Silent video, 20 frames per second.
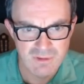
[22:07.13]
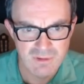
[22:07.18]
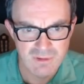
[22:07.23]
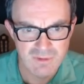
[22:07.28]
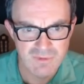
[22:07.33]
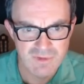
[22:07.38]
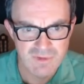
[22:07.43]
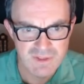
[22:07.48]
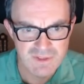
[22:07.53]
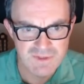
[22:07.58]

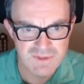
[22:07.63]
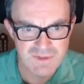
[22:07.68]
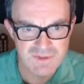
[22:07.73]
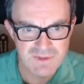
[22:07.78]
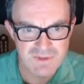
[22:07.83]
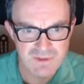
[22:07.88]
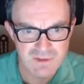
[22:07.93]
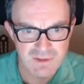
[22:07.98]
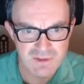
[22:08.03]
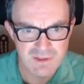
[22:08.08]
And
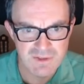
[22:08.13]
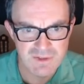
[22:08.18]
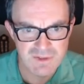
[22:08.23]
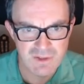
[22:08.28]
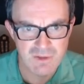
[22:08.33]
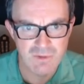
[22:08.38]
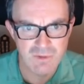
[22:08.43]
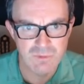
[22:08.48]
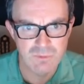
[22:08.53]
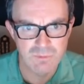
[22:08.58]
this is a
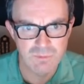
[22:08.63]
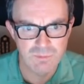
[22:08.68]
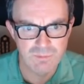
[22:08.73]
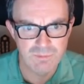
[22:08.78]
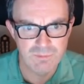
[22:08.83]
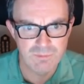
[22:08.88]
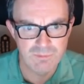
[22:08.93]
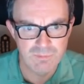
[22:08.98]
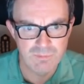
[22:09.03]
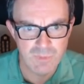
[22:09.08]
whole
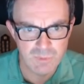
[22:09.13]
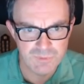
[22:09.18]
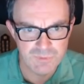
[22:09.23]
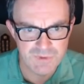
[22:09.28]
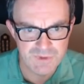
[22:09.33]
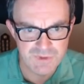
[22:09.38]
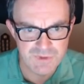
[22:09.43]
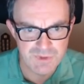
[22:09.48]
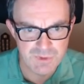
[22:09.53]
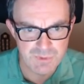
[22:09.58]

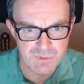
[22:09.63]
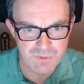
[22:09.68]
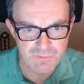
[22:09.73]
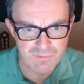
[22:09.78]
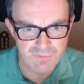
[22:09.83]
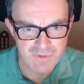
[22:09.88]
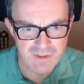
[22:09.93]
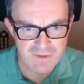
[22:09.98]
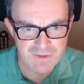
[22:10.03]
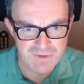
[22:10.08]
multitude of
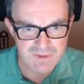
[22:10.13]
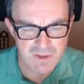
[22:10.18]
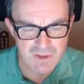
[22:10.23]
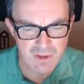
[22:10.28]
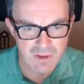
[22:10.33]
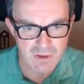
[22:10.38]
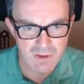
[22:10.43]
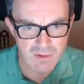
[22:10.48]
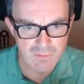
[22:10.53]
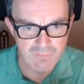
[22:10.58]
things that
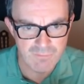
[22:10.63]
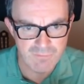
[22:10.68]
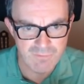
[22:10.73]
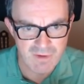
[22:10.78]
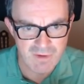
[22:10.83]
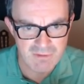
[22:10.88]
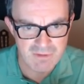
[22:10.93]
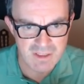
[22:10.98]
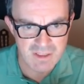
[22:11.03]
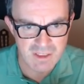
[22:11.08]
are
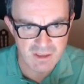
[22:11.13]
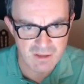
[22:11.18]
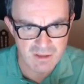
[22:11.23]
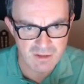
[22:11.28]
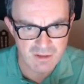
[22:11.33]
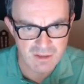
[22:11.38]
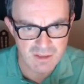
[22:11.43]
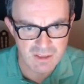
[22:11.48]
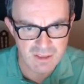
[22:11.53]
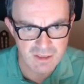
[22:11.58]
very
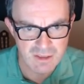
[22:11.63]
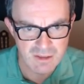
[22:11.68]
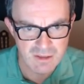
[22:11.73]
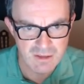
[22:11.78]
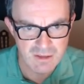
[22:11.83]
high.